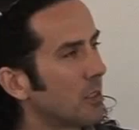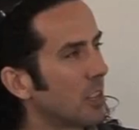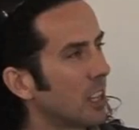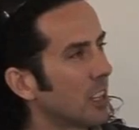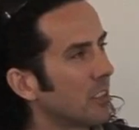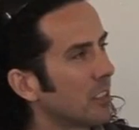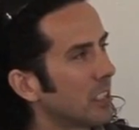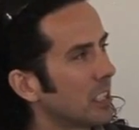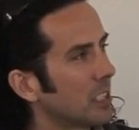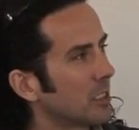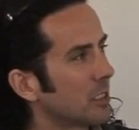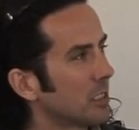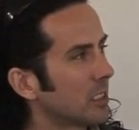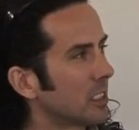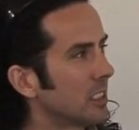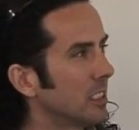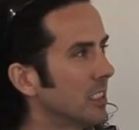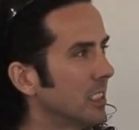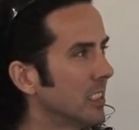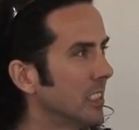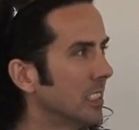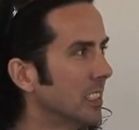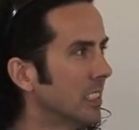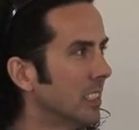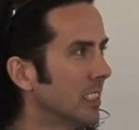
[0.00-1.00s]
5 hours.
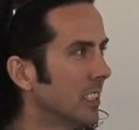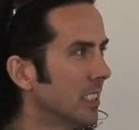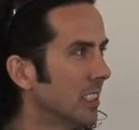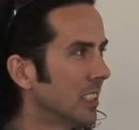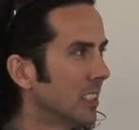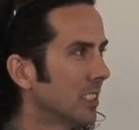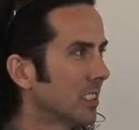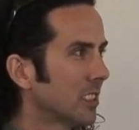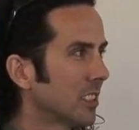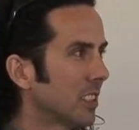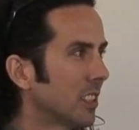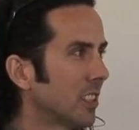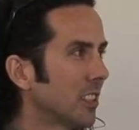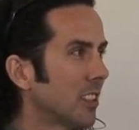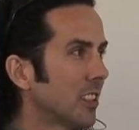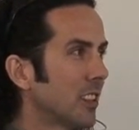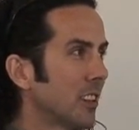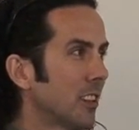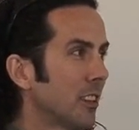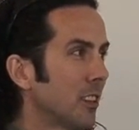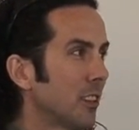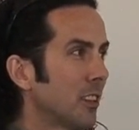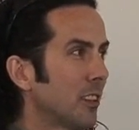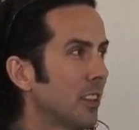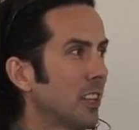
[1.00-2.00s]
So
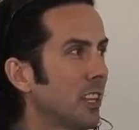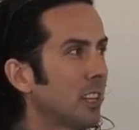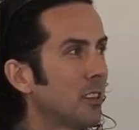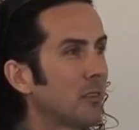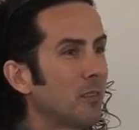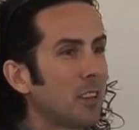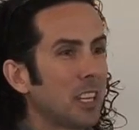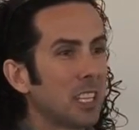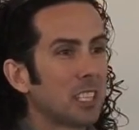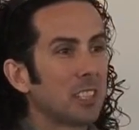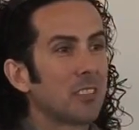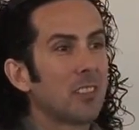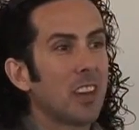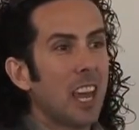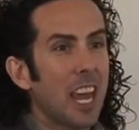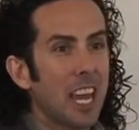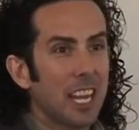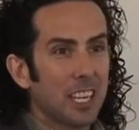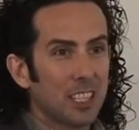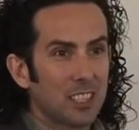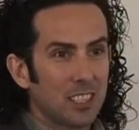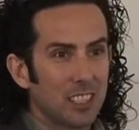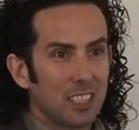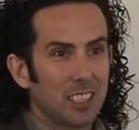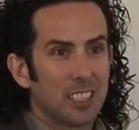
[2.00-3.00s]
the event of
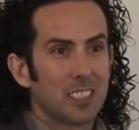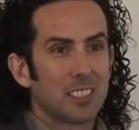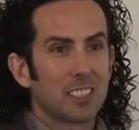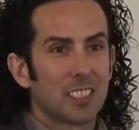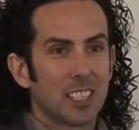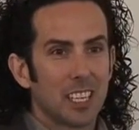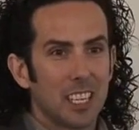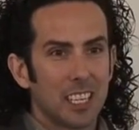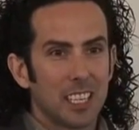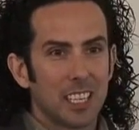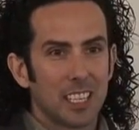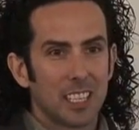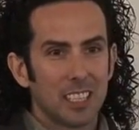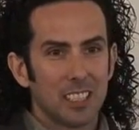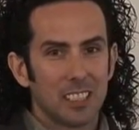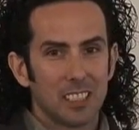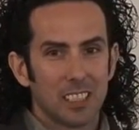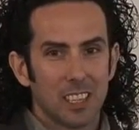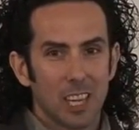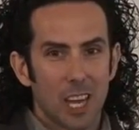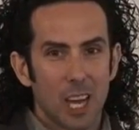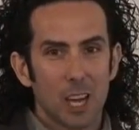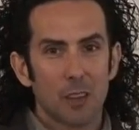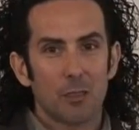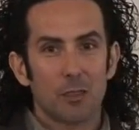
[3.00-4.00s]
actually seeding
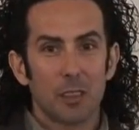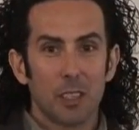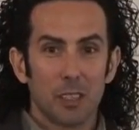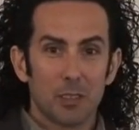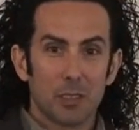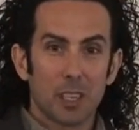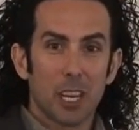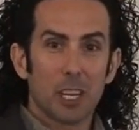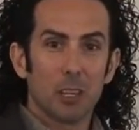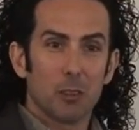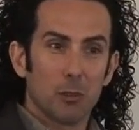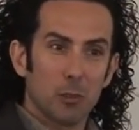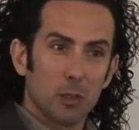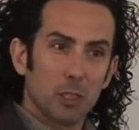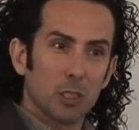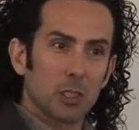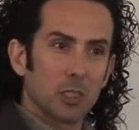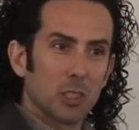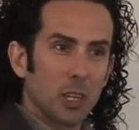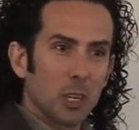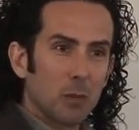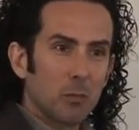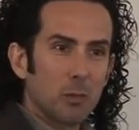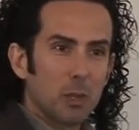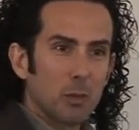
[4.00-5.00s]
after you've done all your
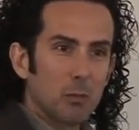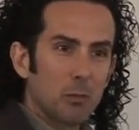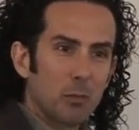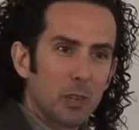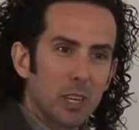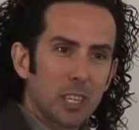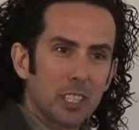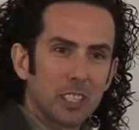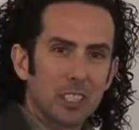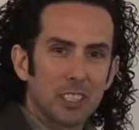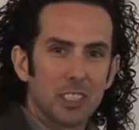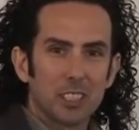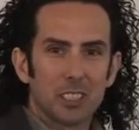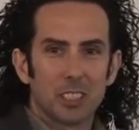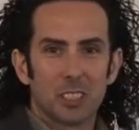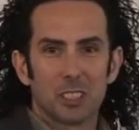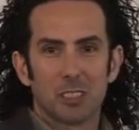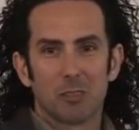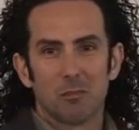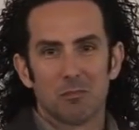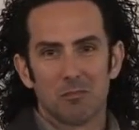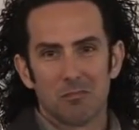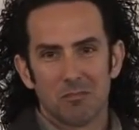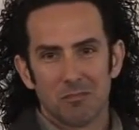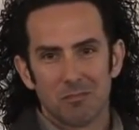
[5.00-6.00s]
site preparation
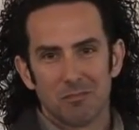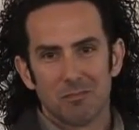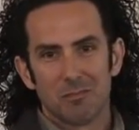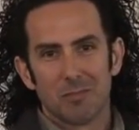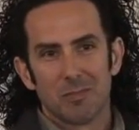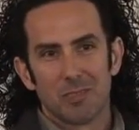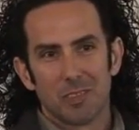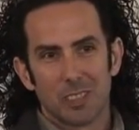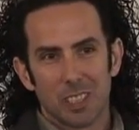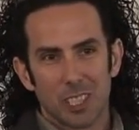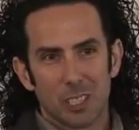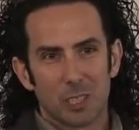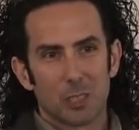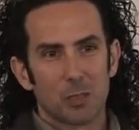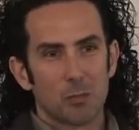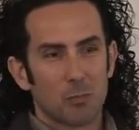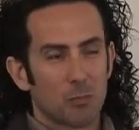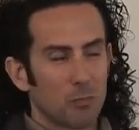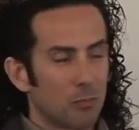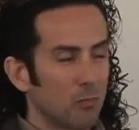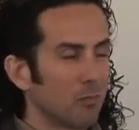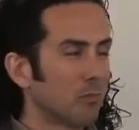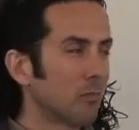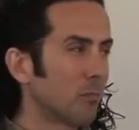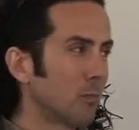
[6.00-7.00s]
it's
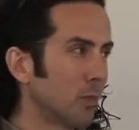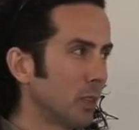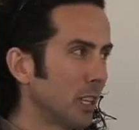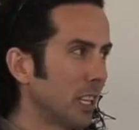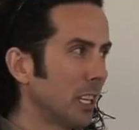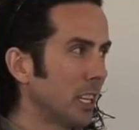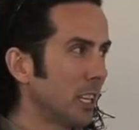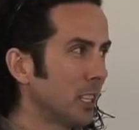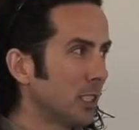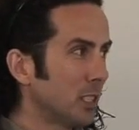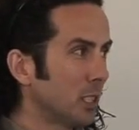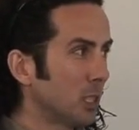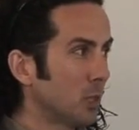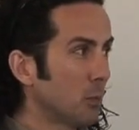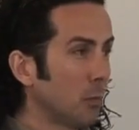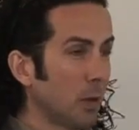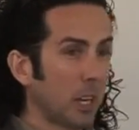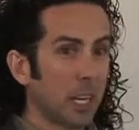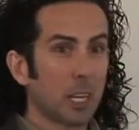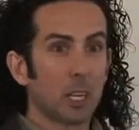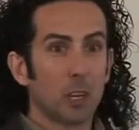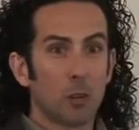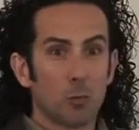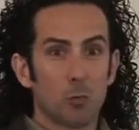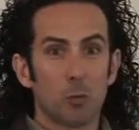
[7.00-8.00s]
pretty easy.
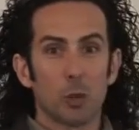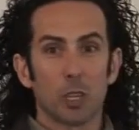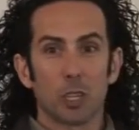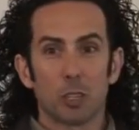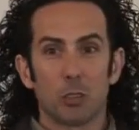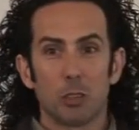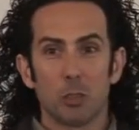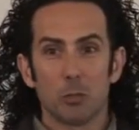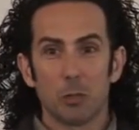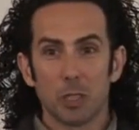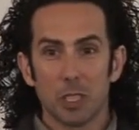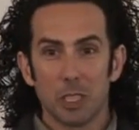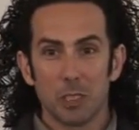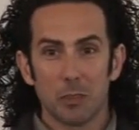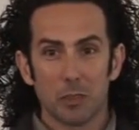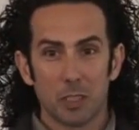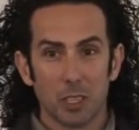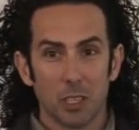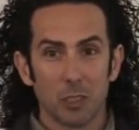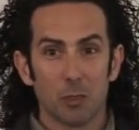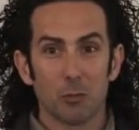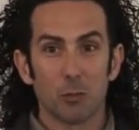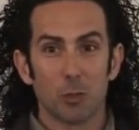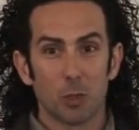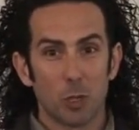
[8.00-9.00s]
Depending on what equipment you've
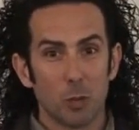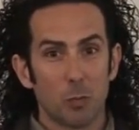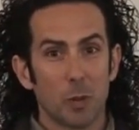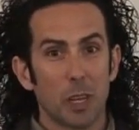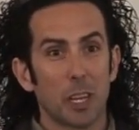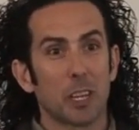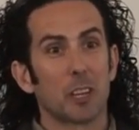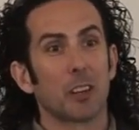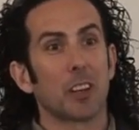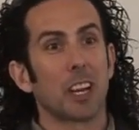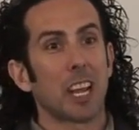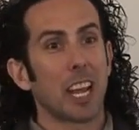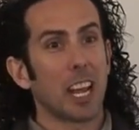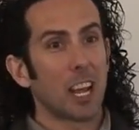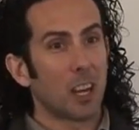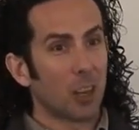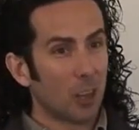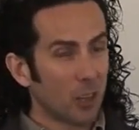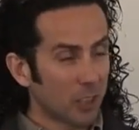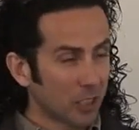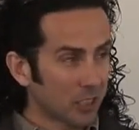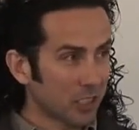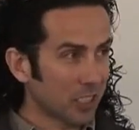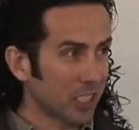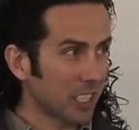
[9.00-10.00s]
got will depend on how
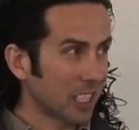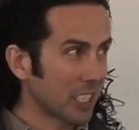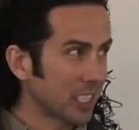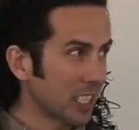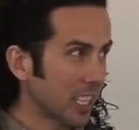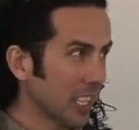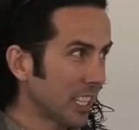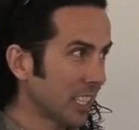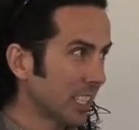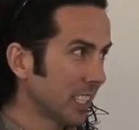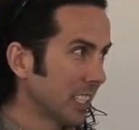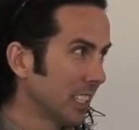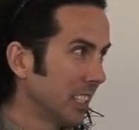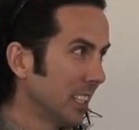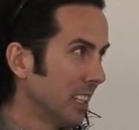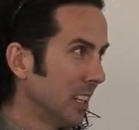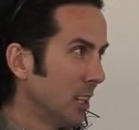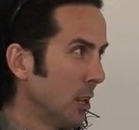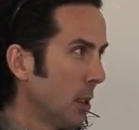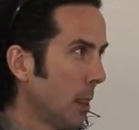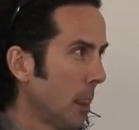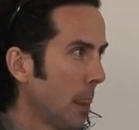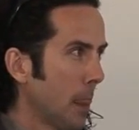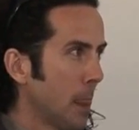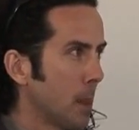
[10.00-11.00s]
long it's going to take,
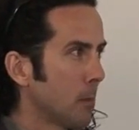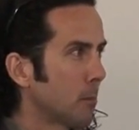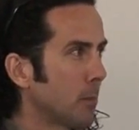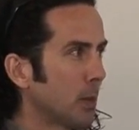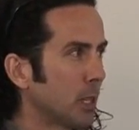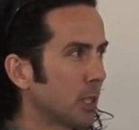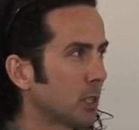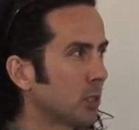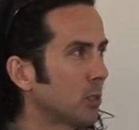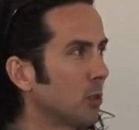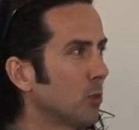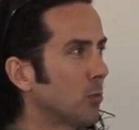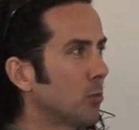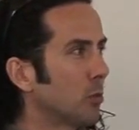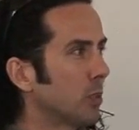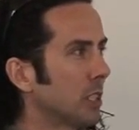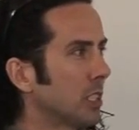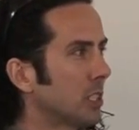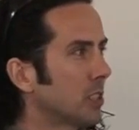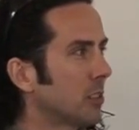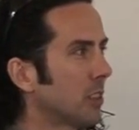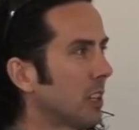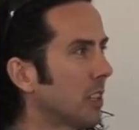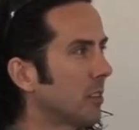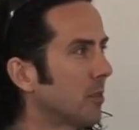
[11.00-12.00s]
but it's all
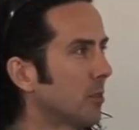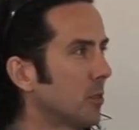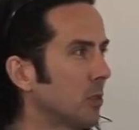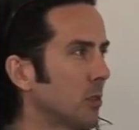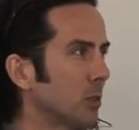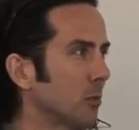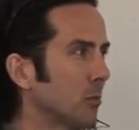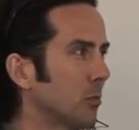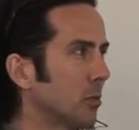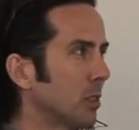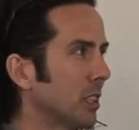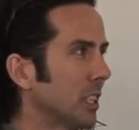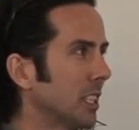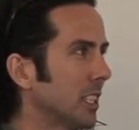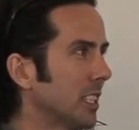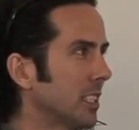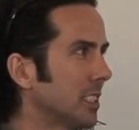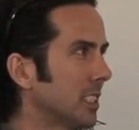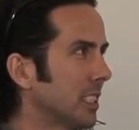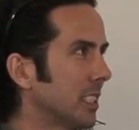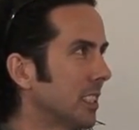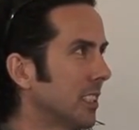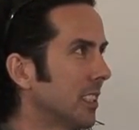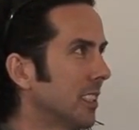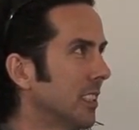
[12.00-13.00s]
pretty straightforward and pretty
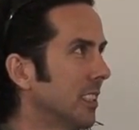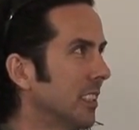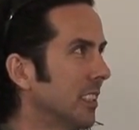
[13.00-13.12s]
easy.